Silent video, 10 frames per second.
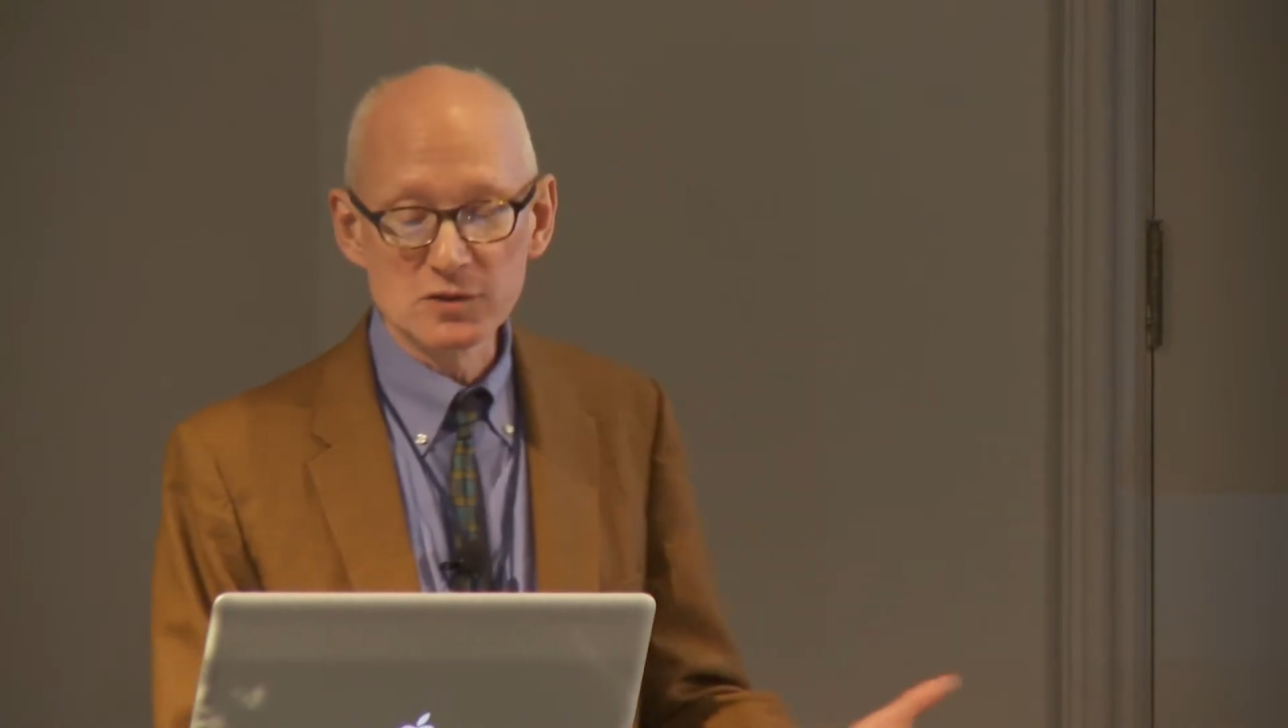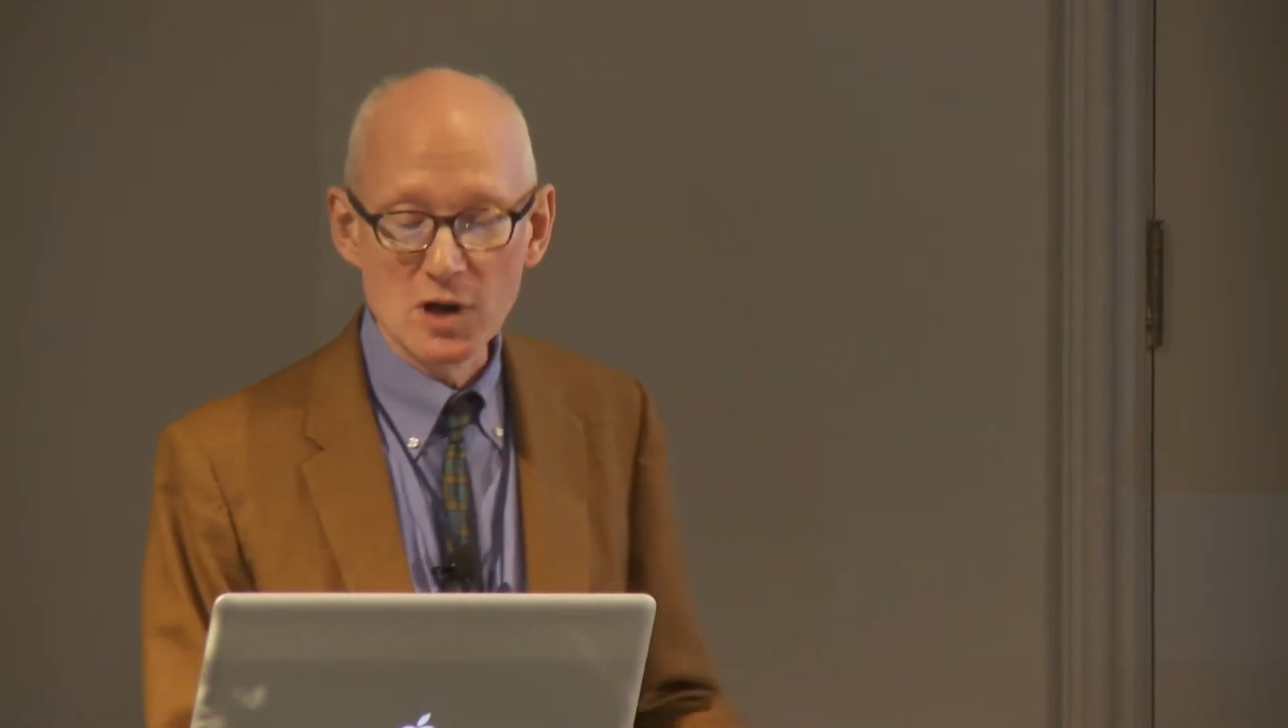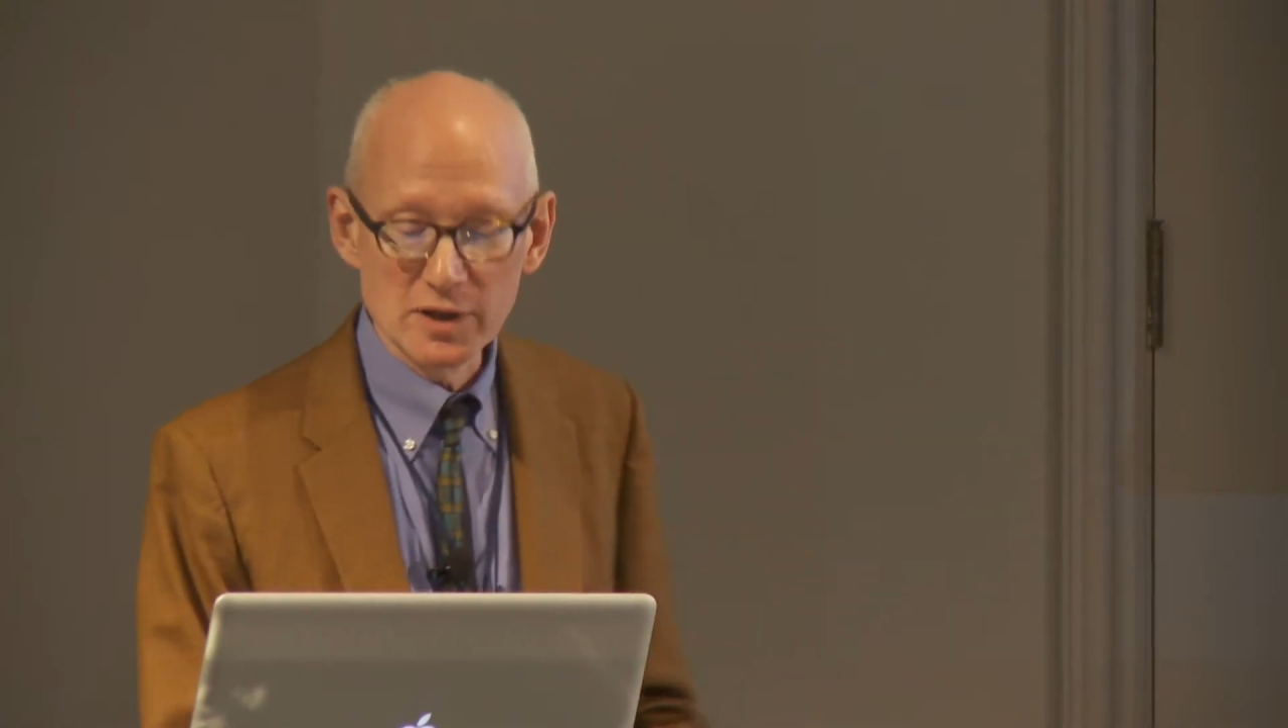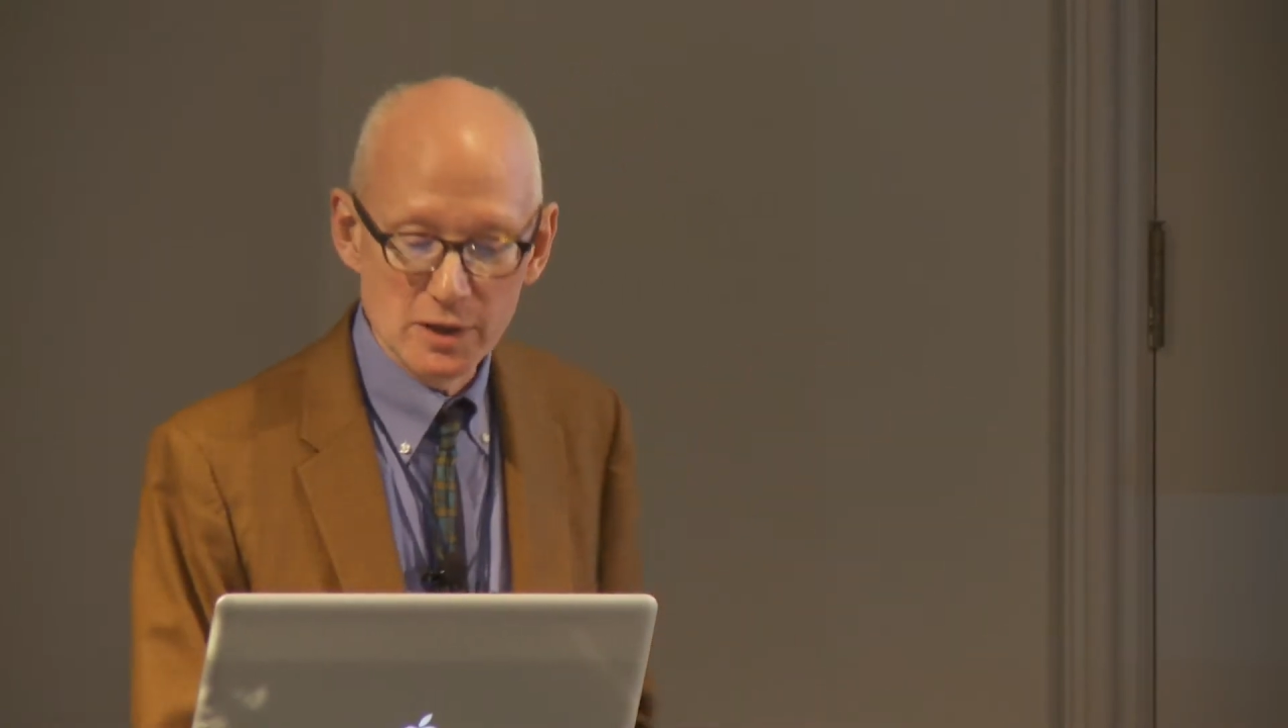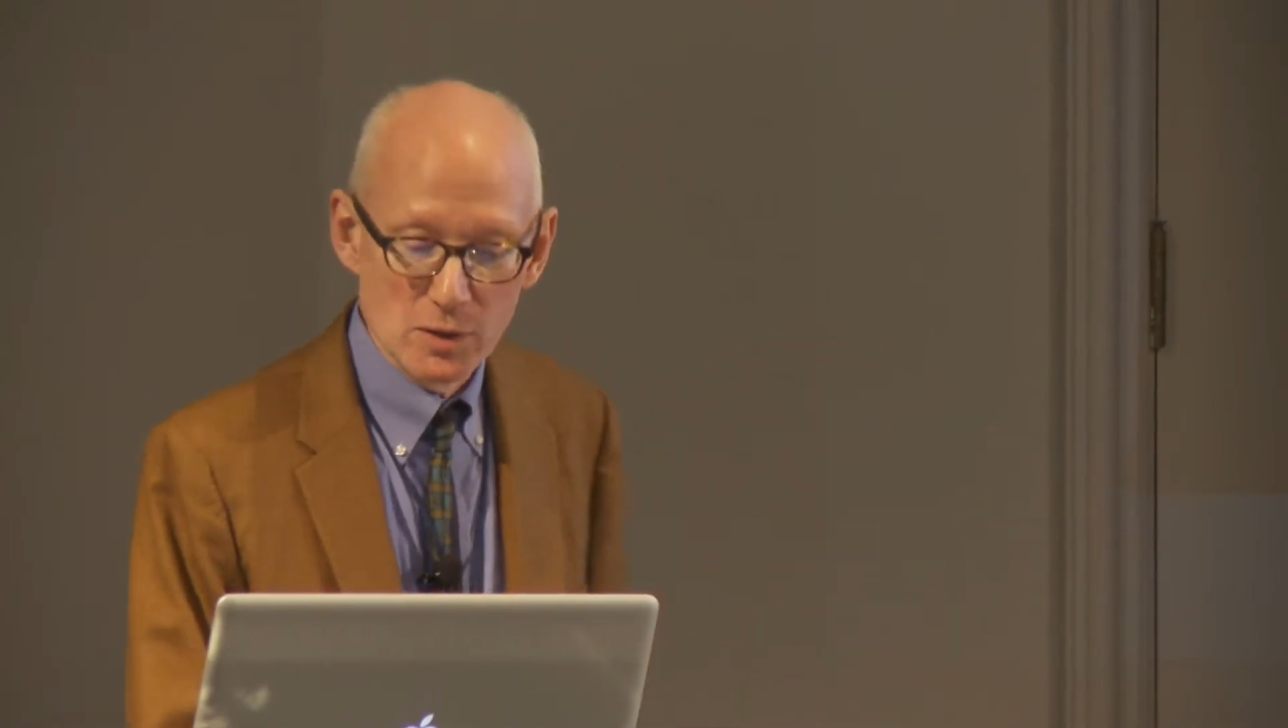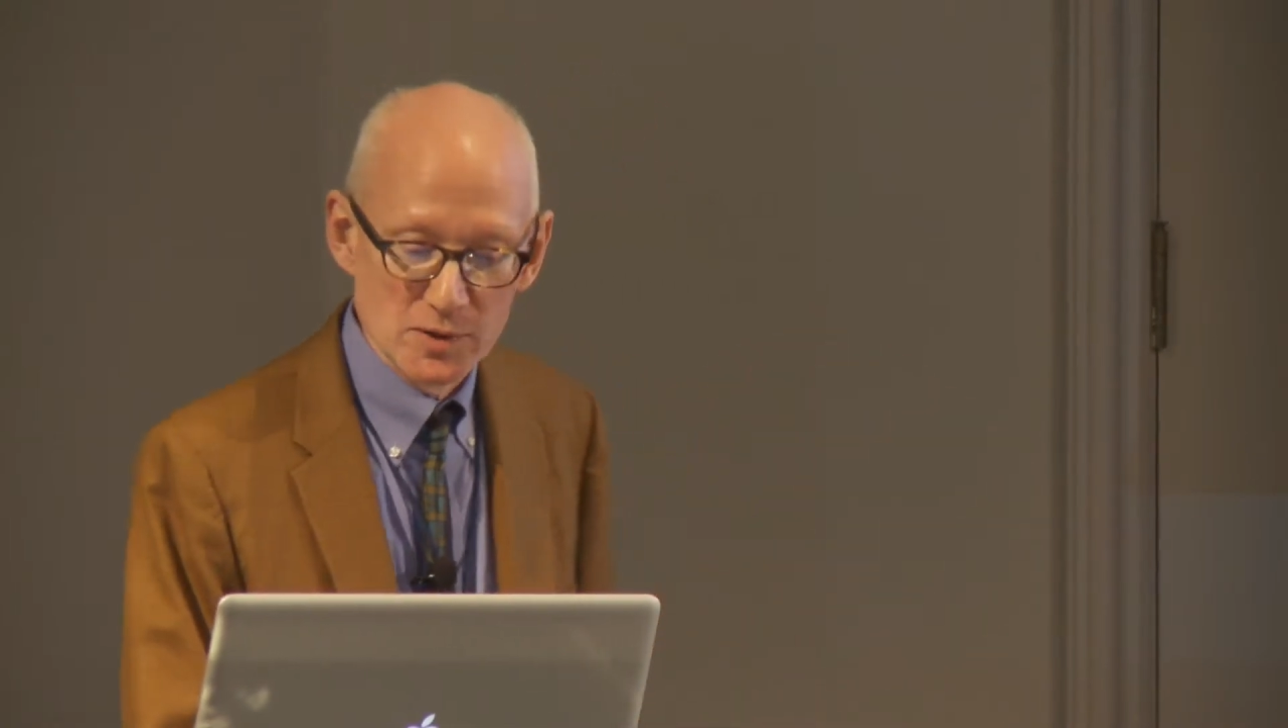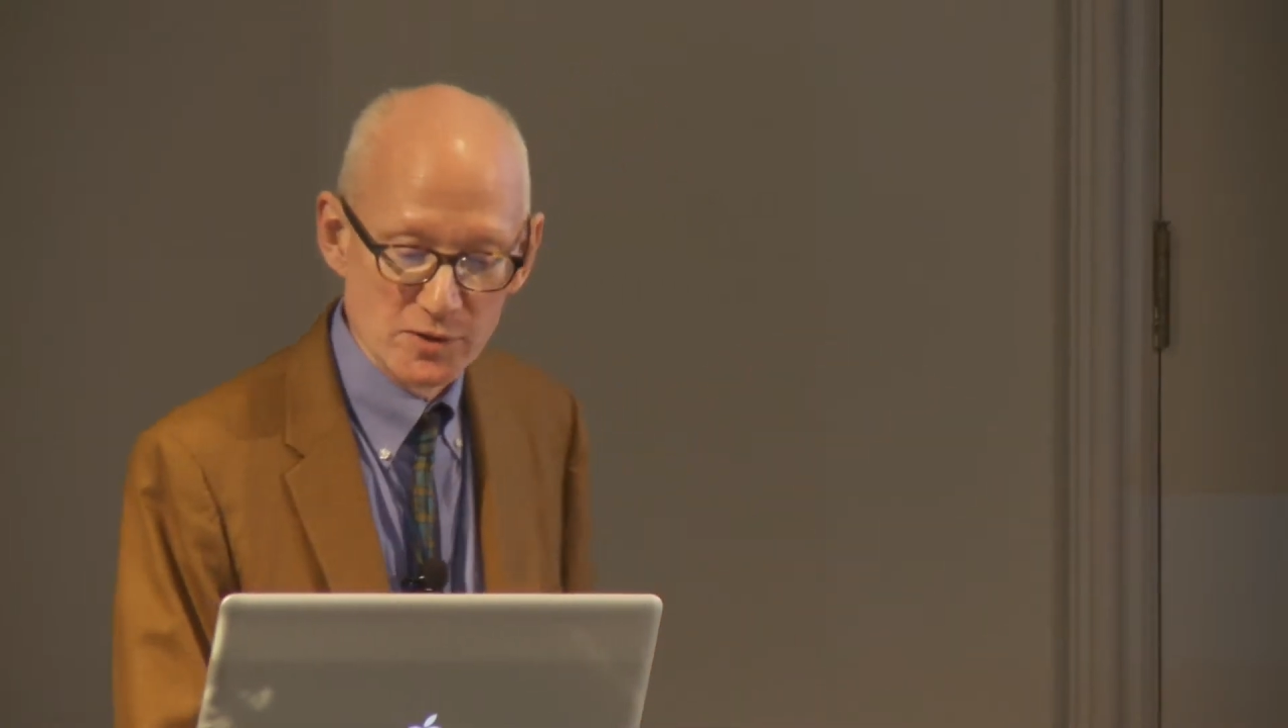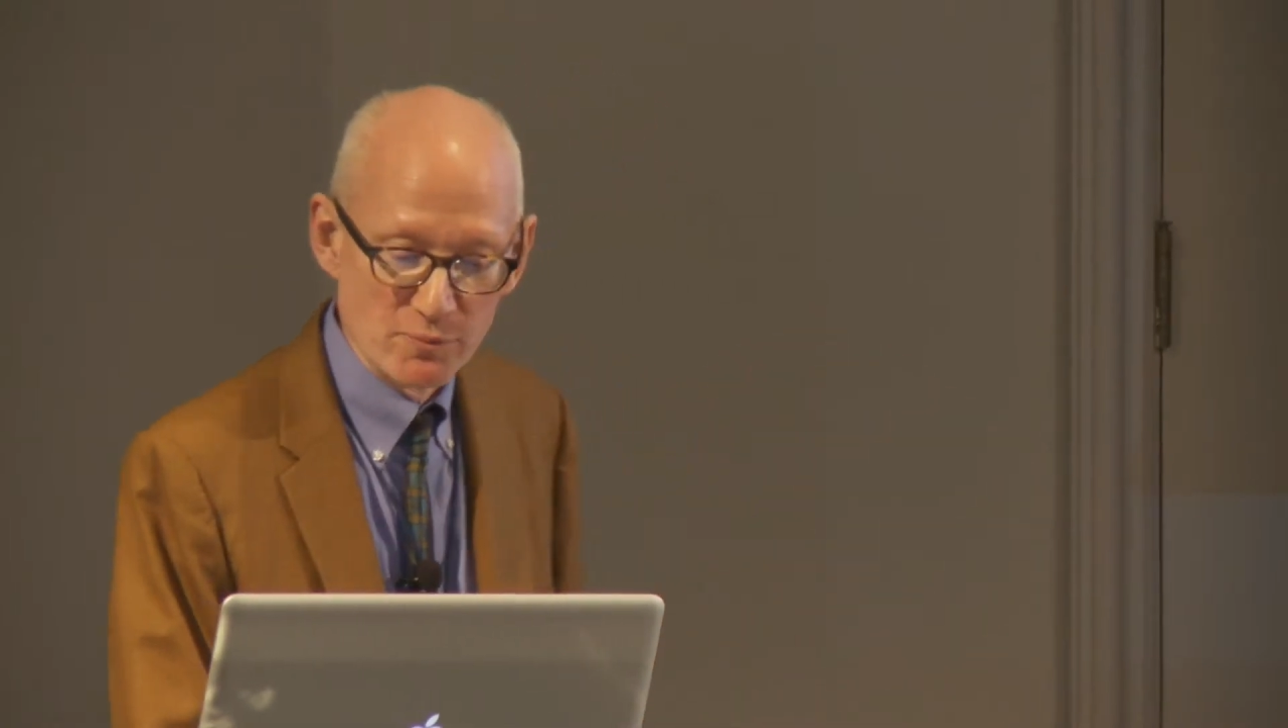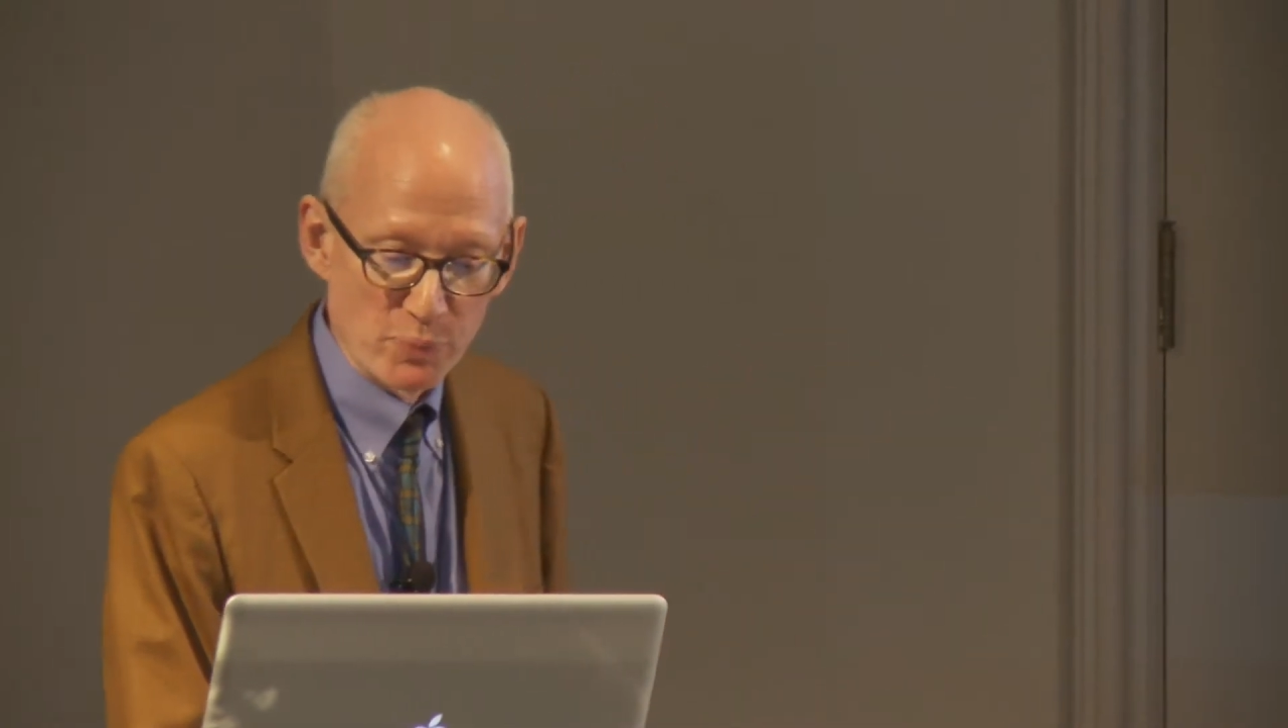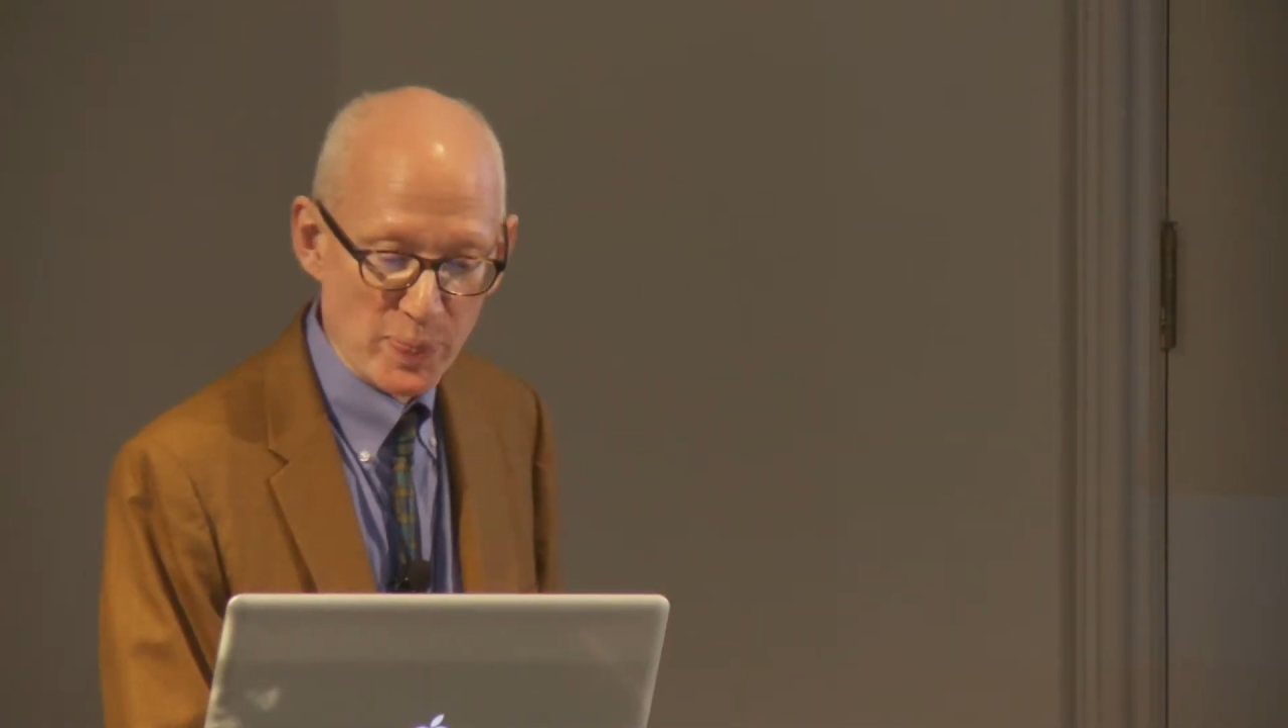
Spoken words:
call egoism.